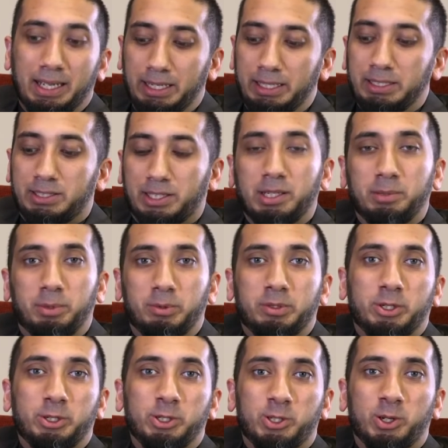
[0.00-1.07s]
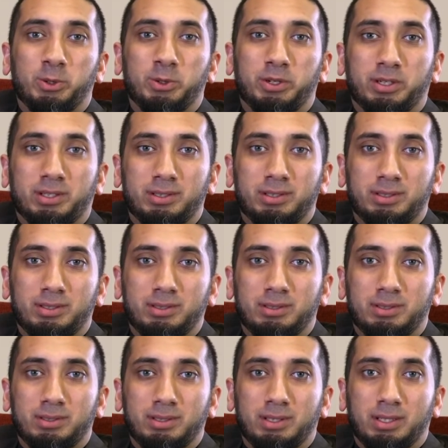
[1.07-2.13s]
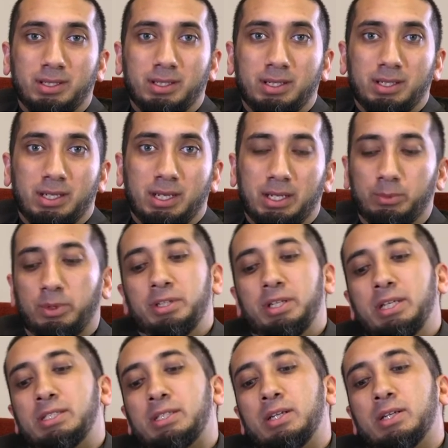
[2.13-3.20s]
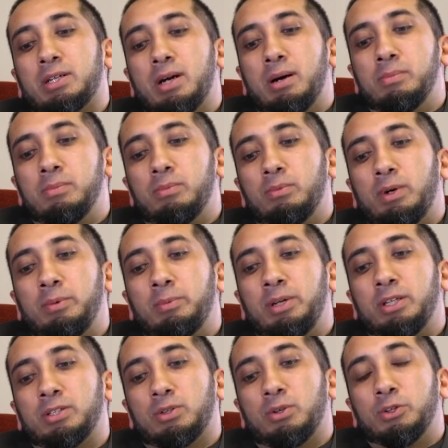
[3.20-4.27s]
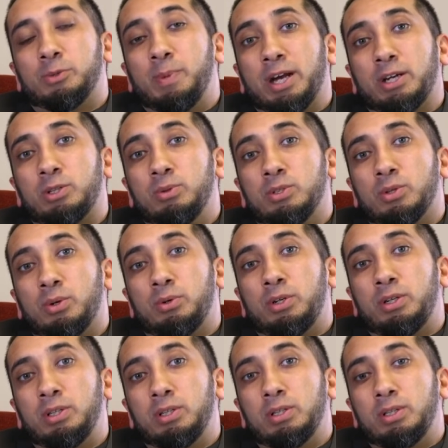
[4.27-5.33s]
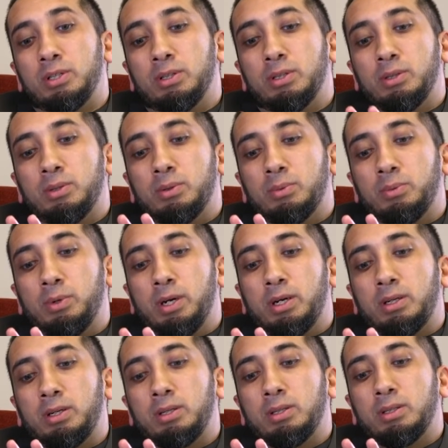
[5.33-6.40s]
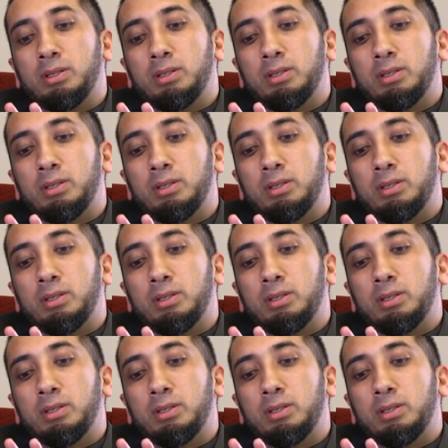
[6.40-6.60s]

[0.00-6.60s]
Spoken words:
And it's going to be returned to owner. And one day is going to come when it goes back to its owner, where